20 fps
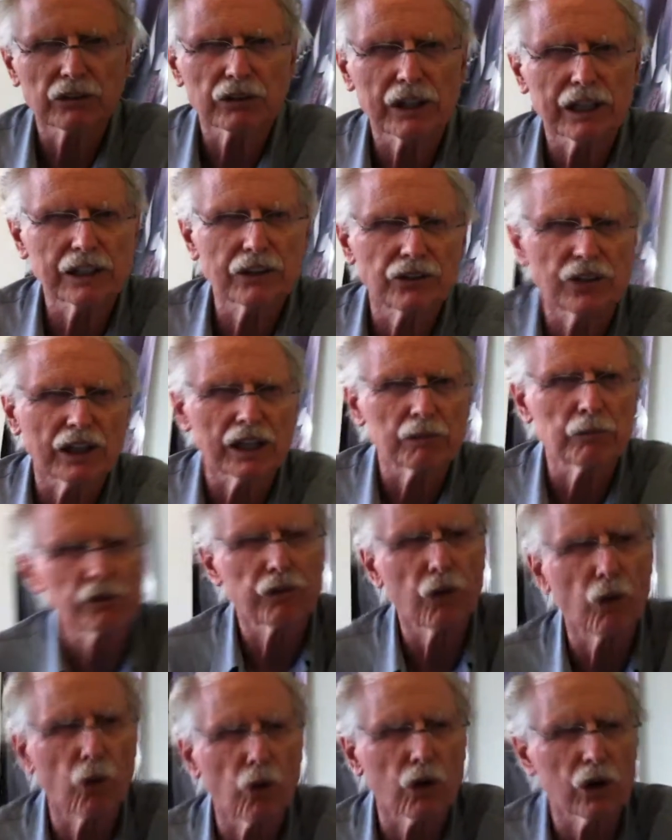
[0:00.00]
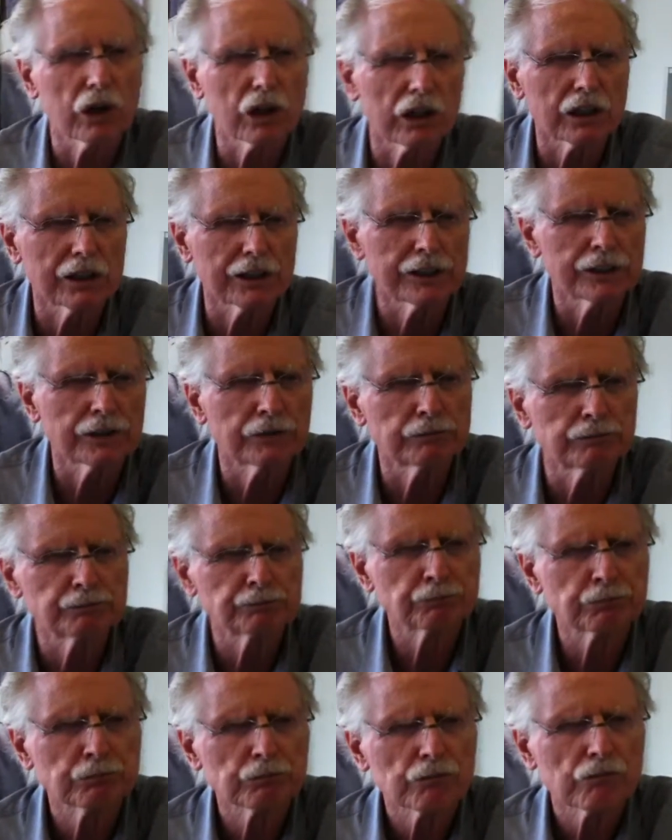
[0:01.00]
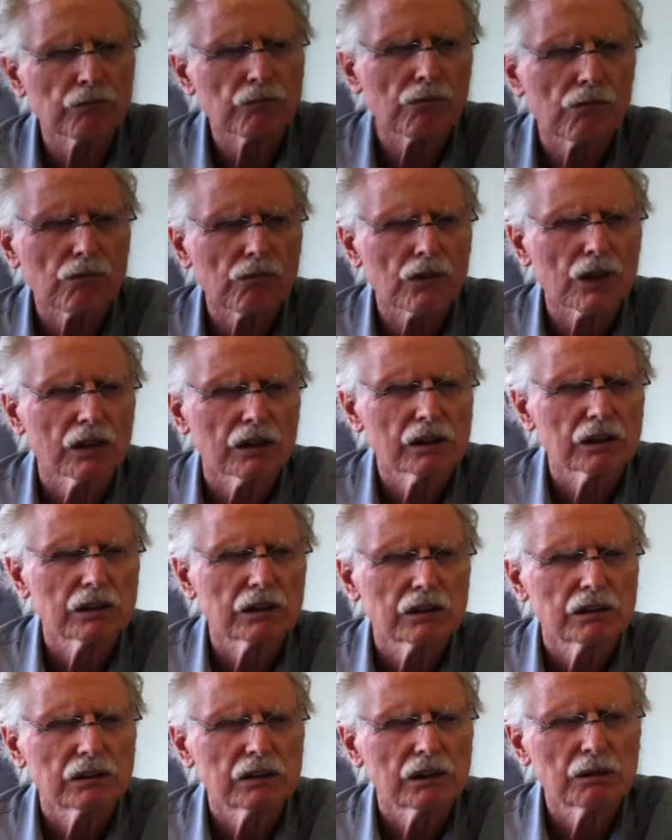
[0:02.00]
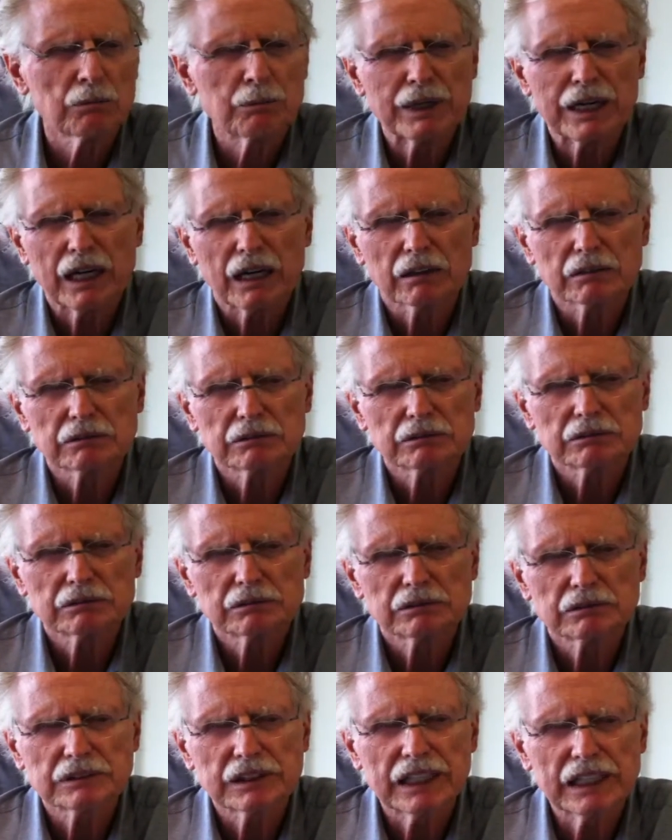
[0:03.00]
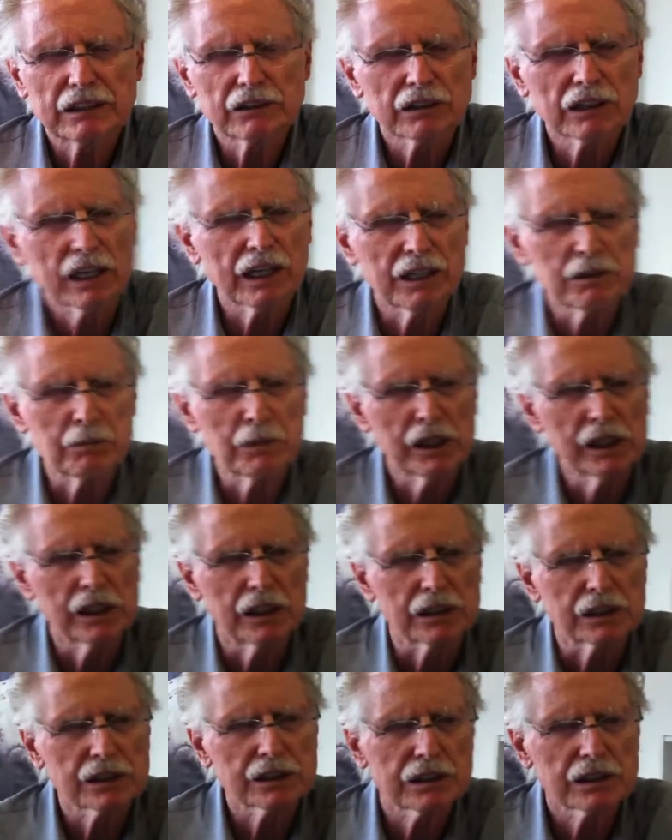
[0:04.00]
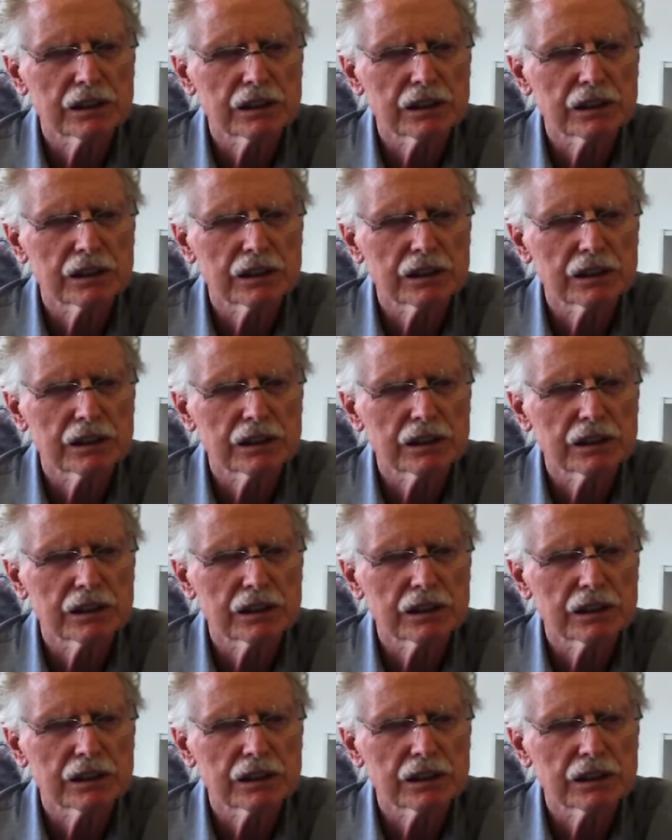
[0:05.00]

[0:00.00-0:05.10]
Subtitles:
Trans Am for about 8 or 9 months.